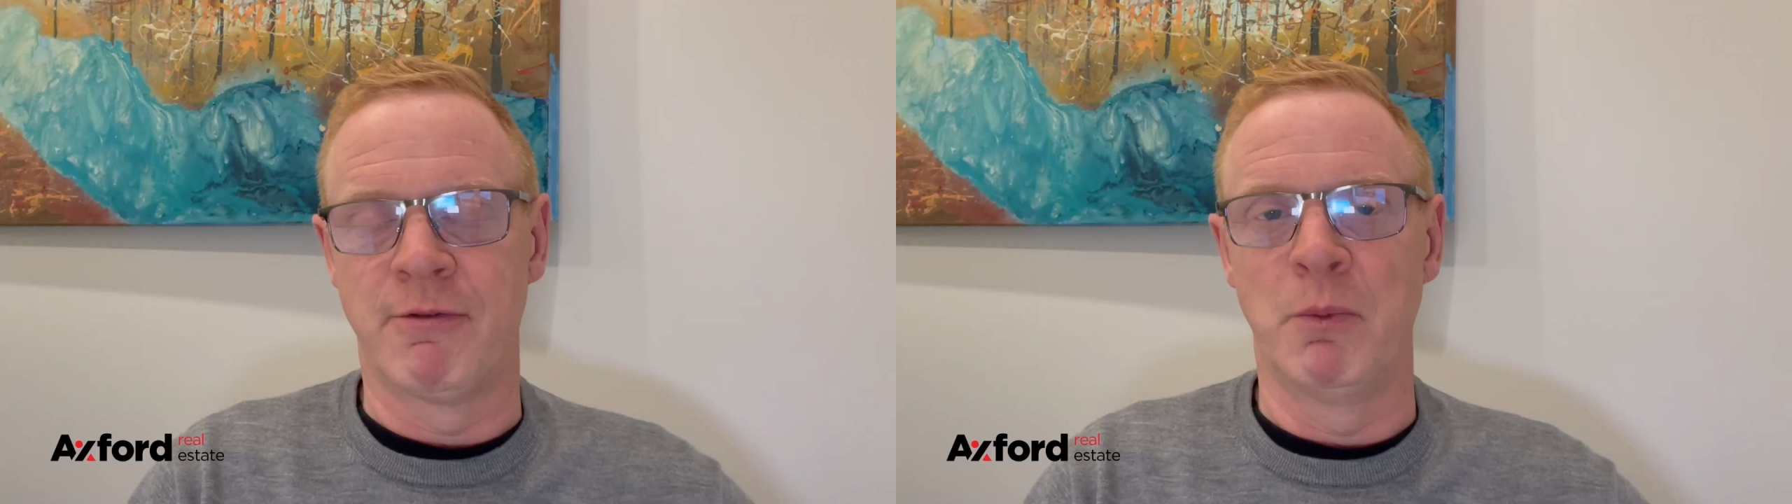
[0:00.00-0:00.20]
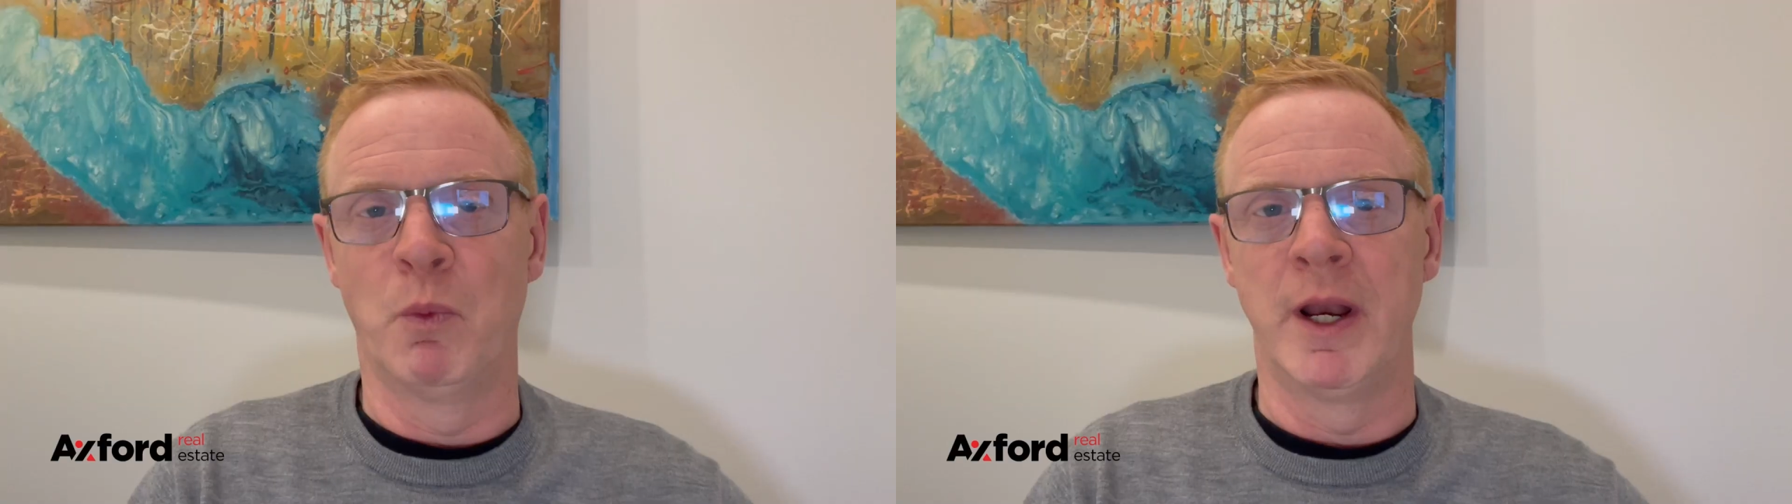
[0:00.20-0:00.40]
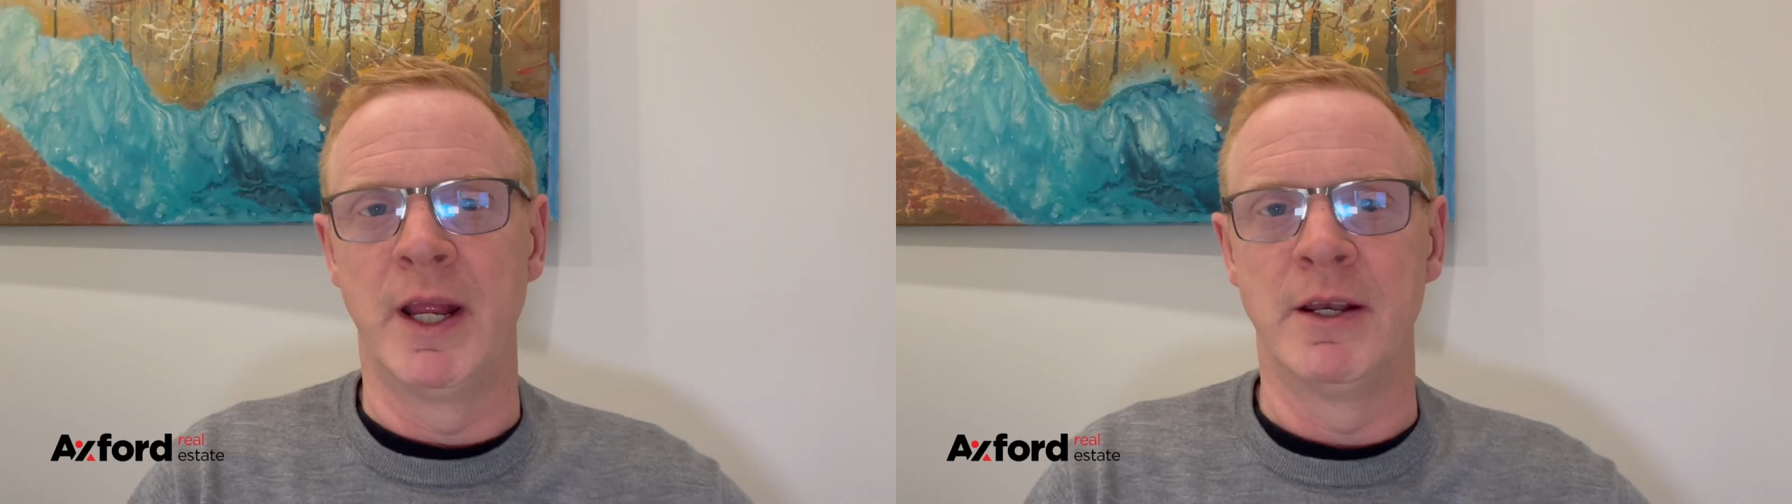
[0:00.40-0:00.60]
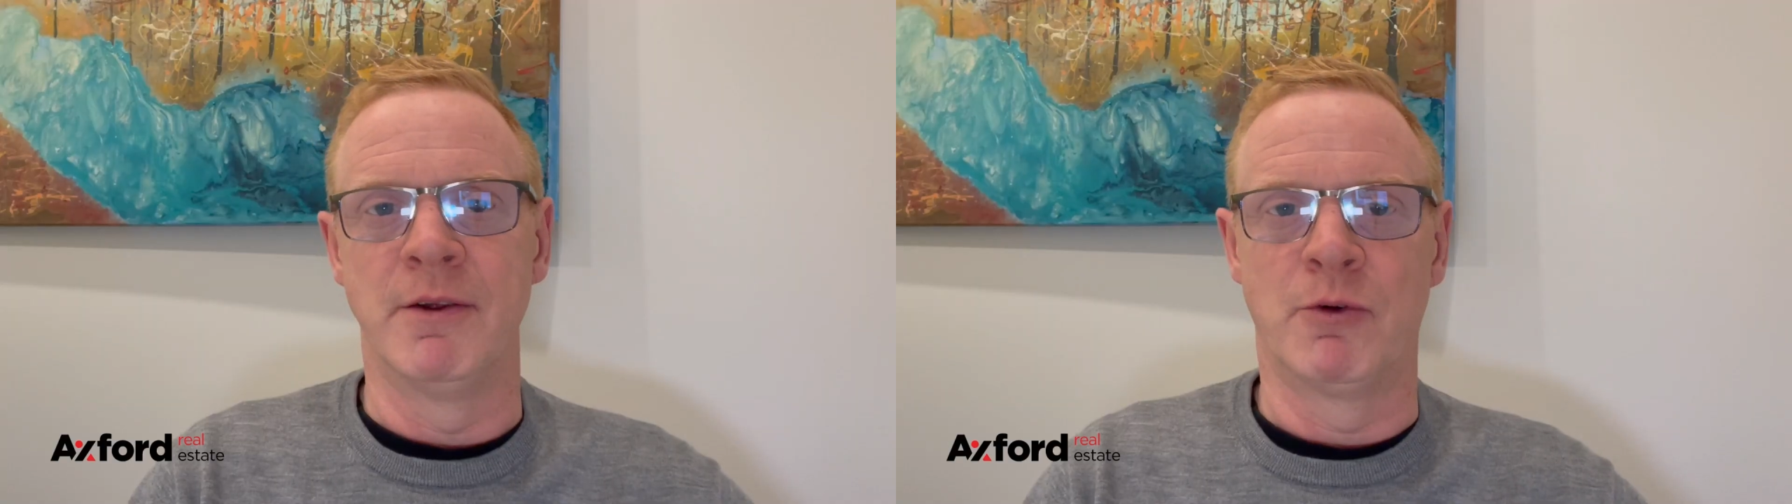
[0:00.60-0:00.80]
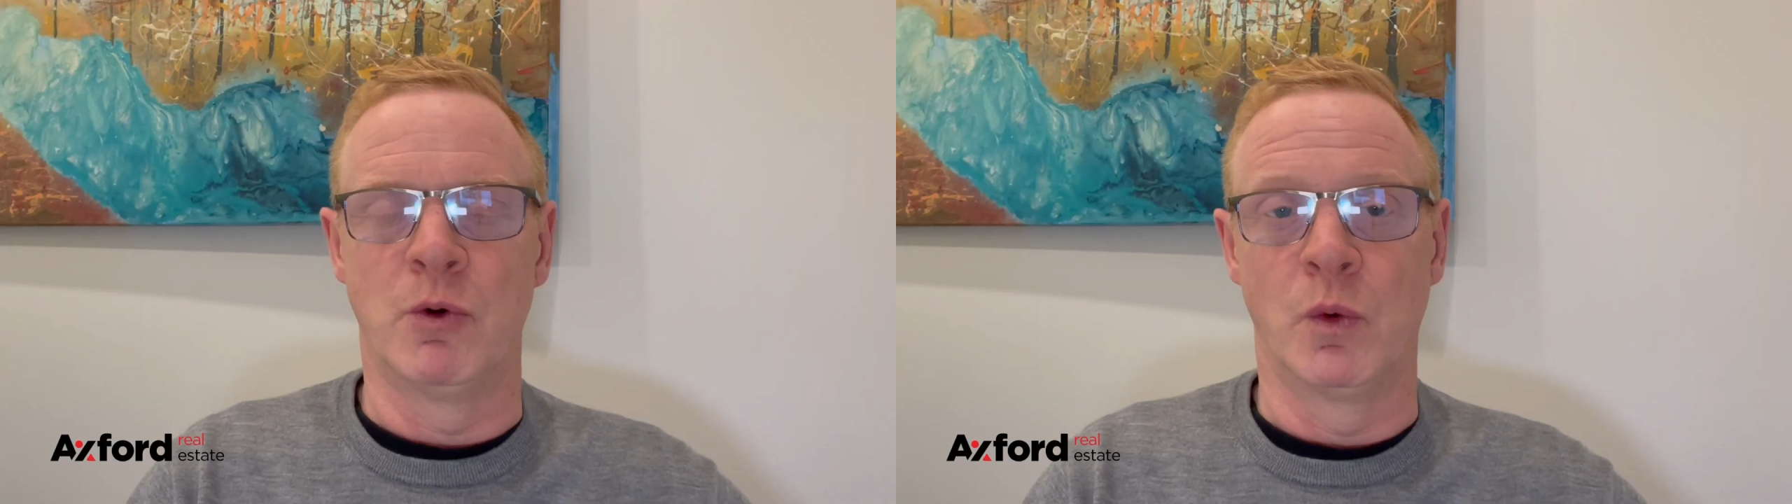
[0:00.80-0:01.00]
from one end
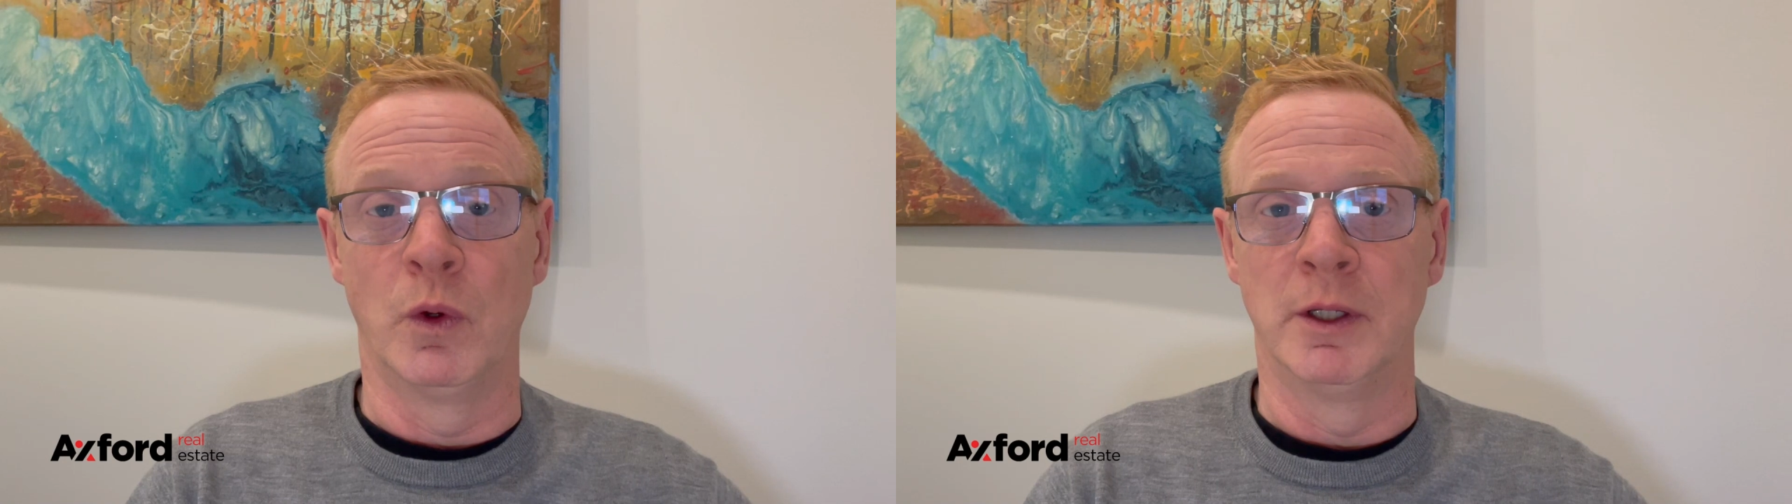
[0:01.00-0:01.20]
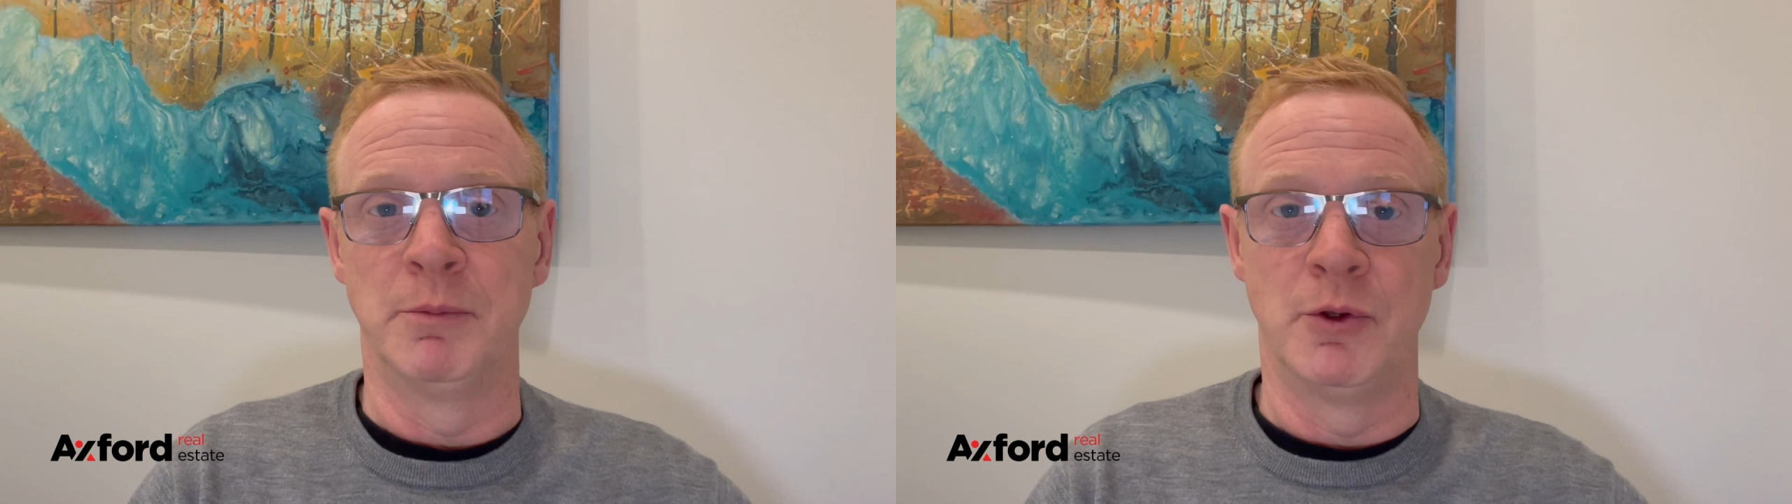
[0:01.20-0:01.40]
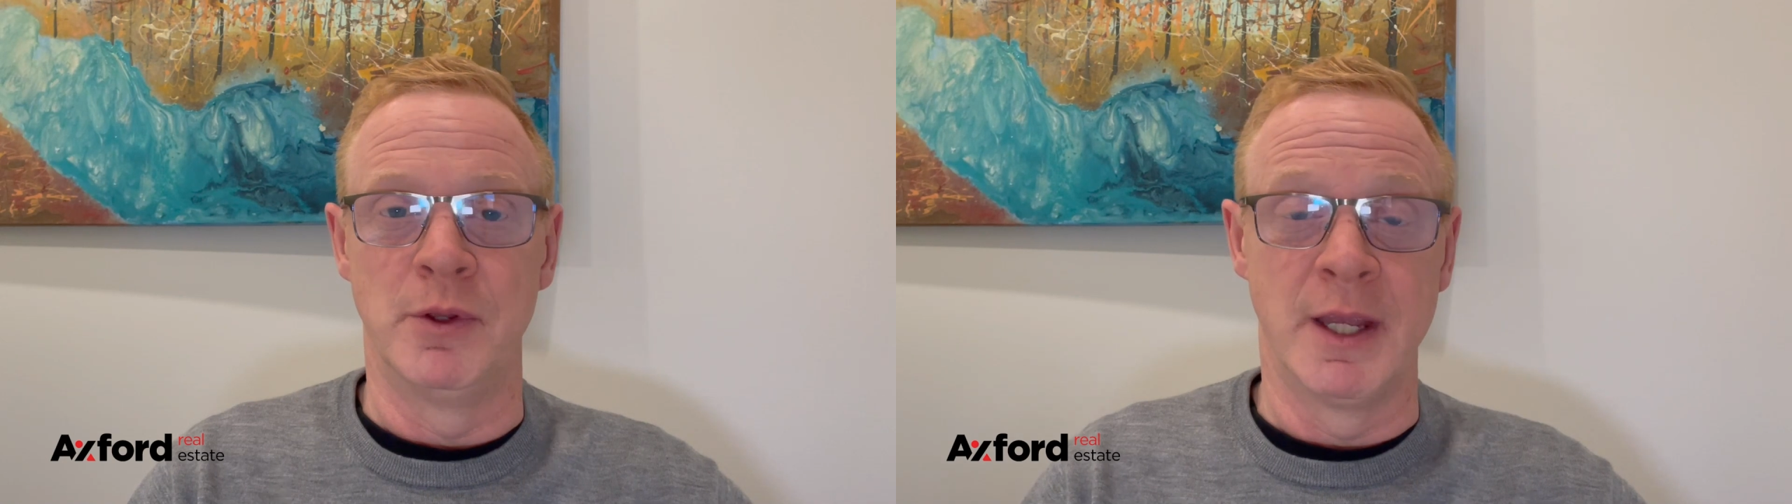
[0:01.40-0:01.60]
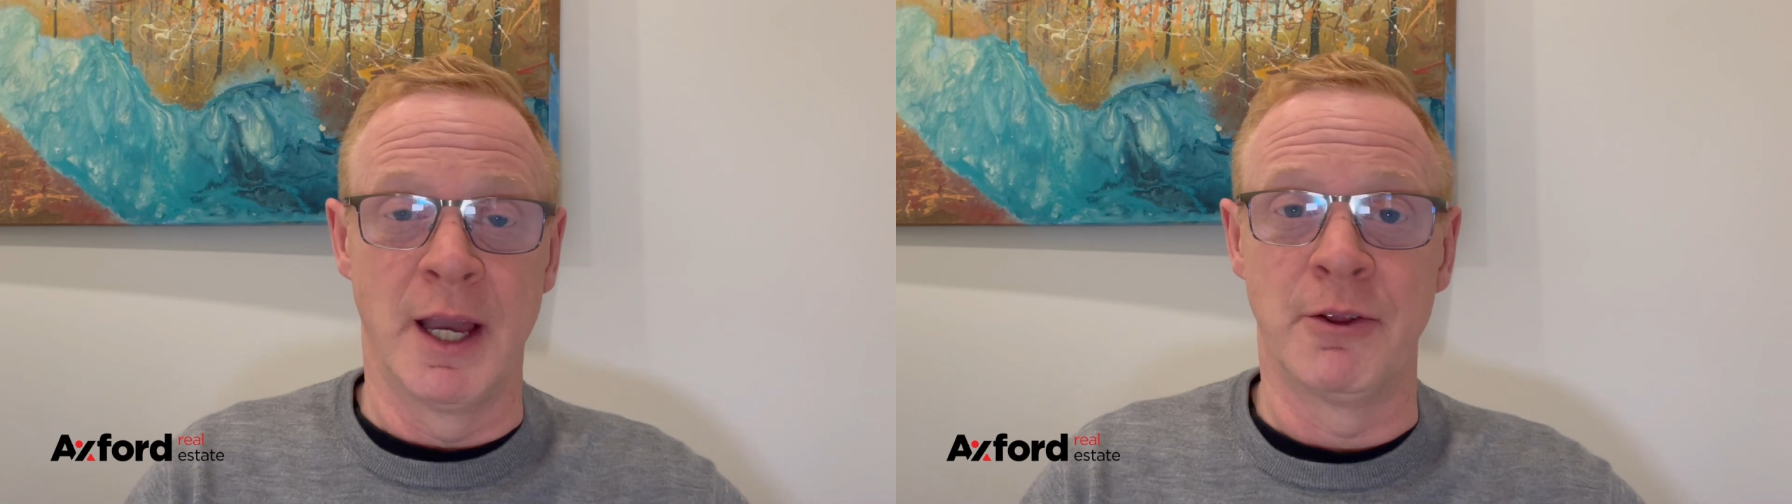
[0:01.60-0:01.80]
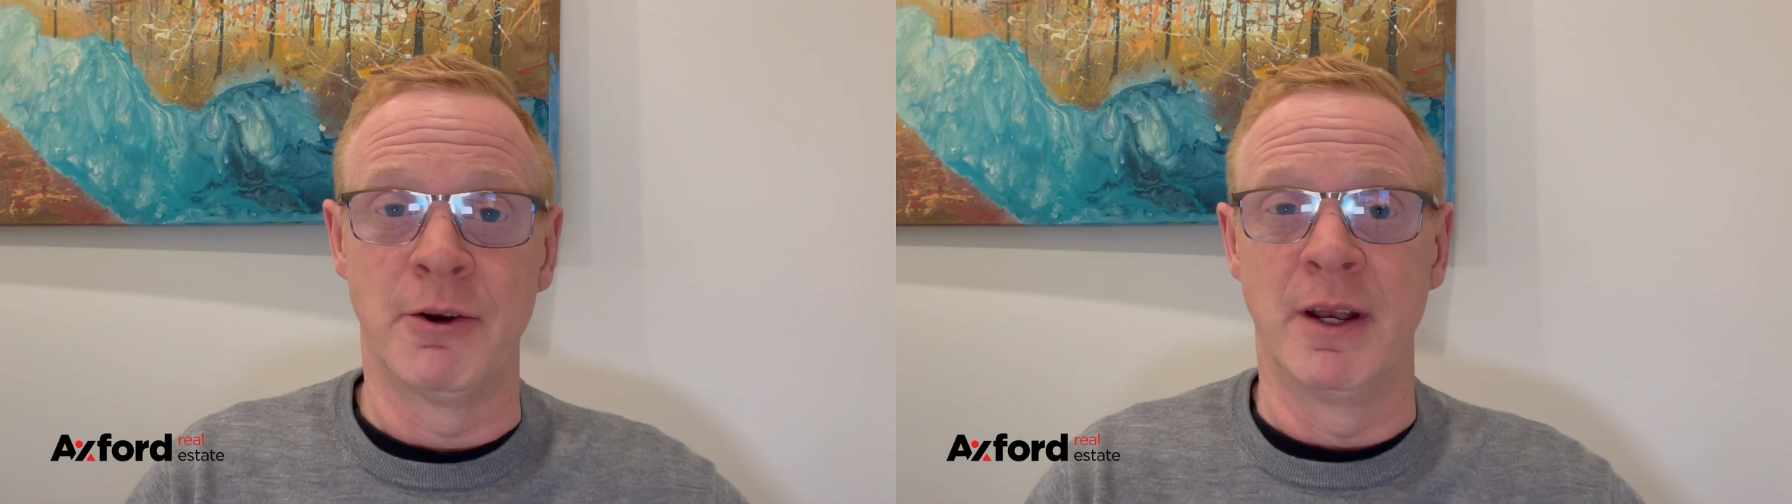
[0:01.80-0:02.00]
of Coquitlam to the other,